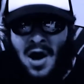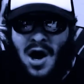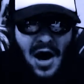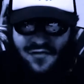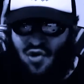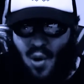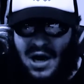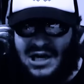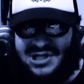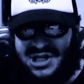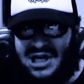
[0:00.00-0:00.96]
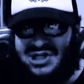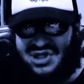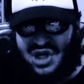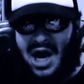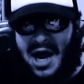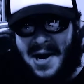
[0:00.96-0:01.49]
of
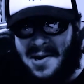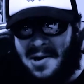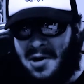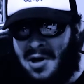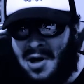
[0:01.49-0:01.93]
2016?